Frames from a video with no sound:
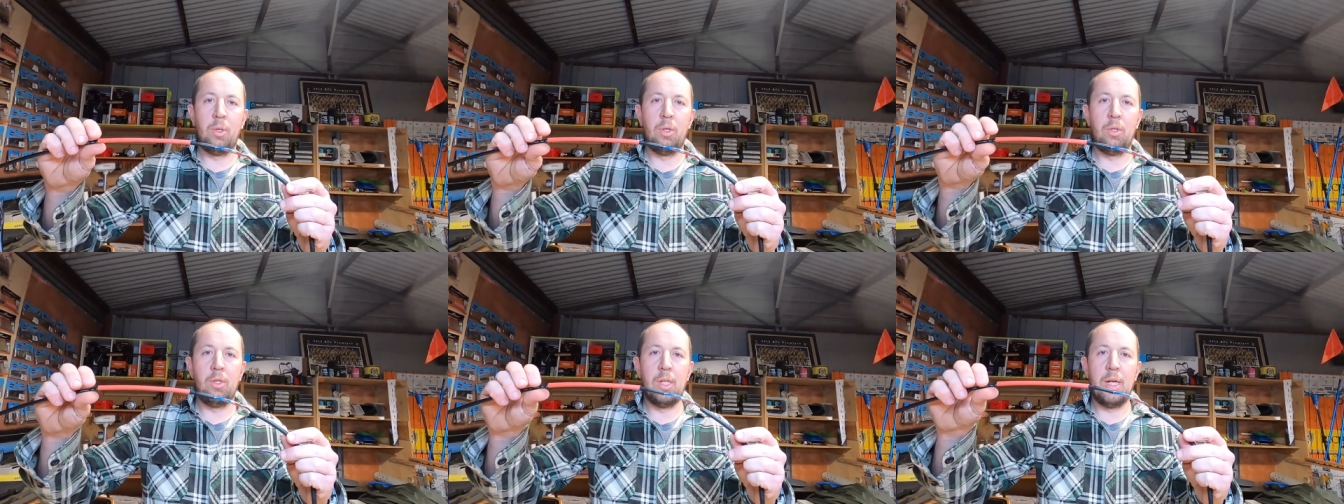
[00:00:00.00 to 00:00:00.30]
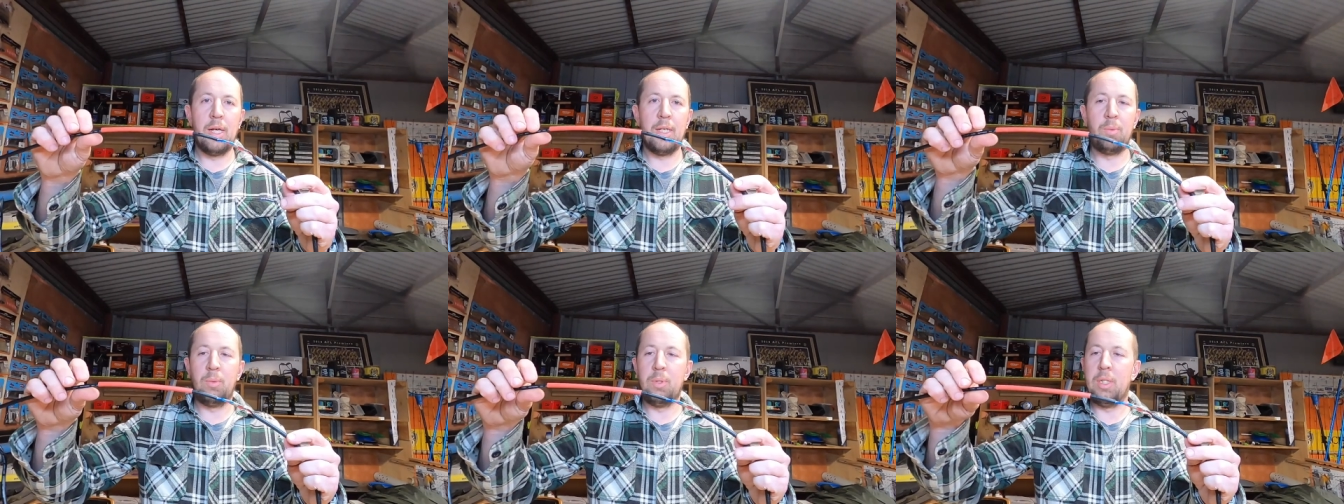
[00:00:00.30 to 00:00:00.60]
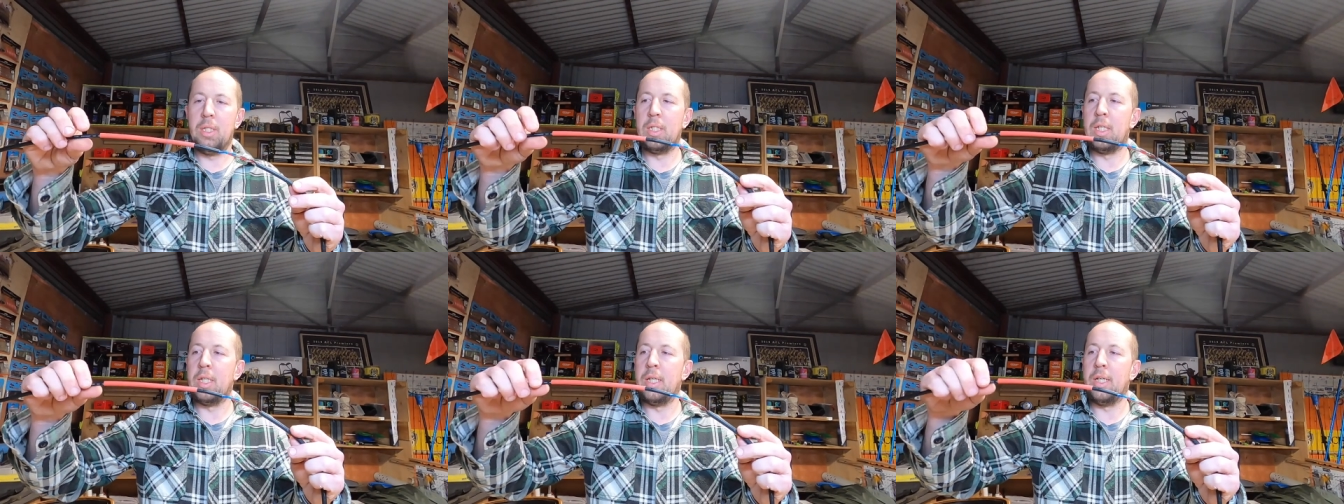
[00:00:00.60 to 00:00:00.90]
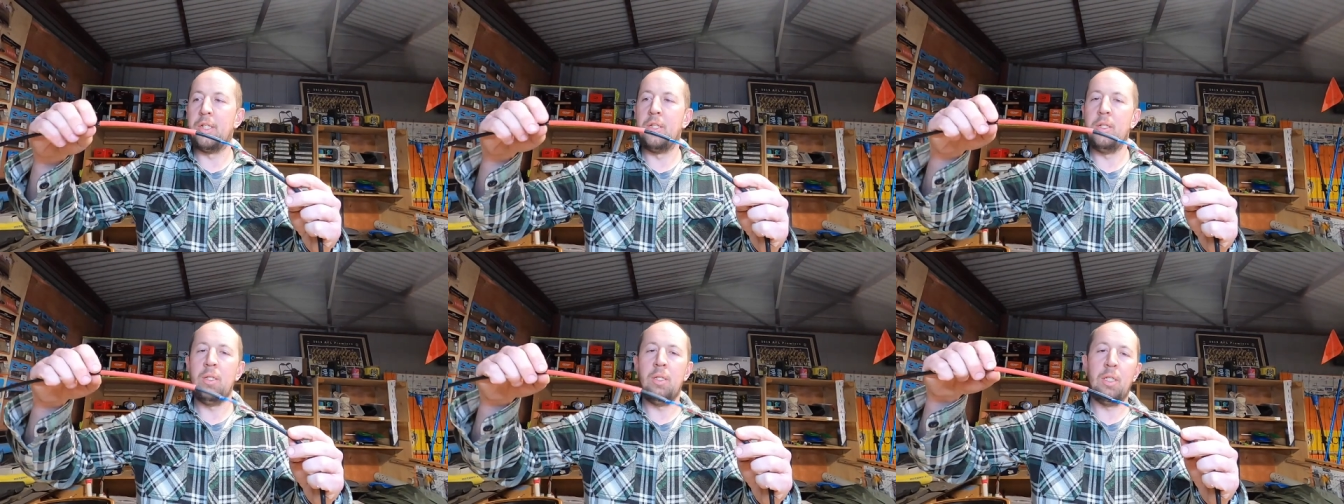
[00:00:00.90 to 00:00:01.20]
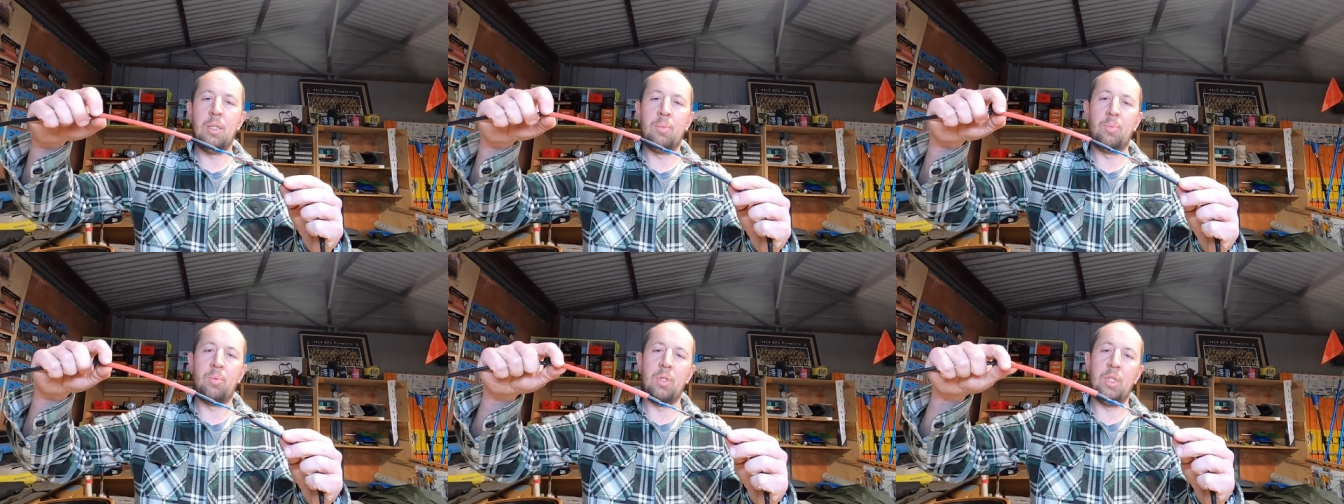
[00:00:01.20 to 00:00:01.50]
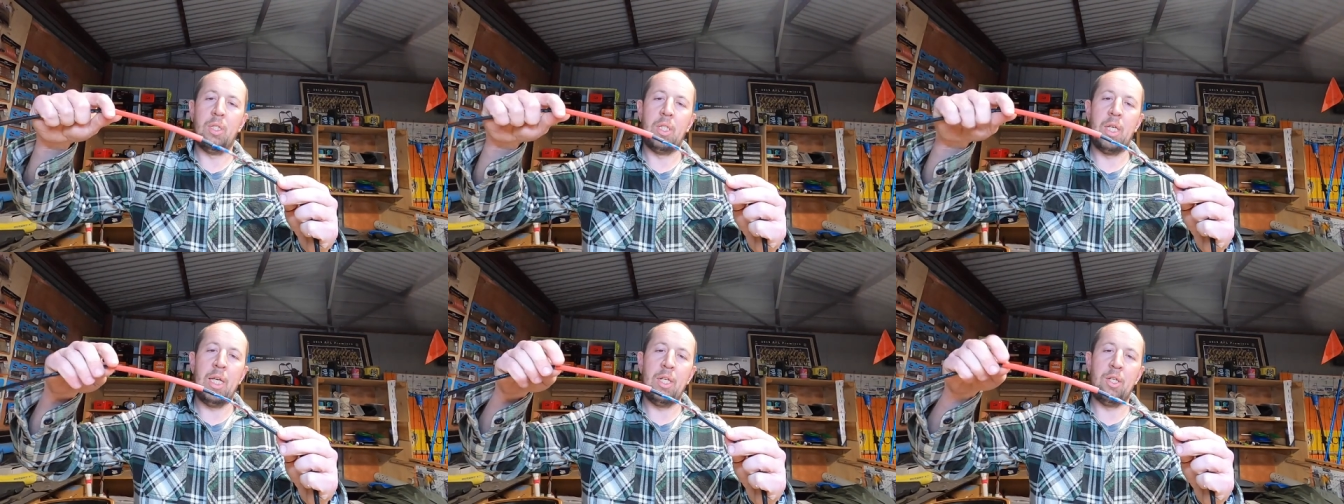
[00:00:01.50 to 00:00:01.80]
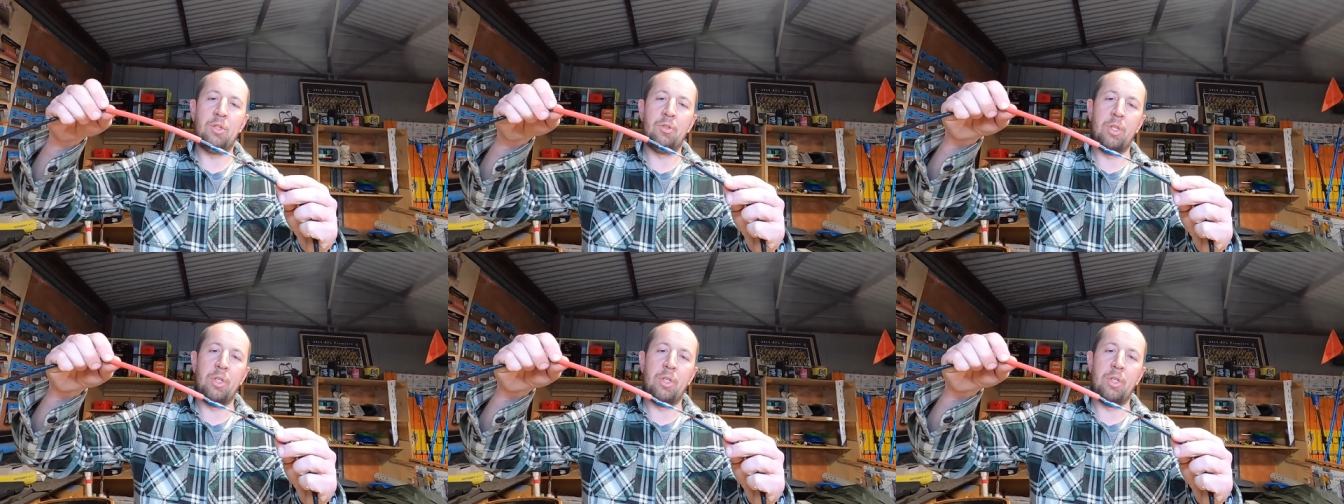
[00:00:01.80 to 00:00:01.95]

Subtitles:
you want to do last with this connection is put this heat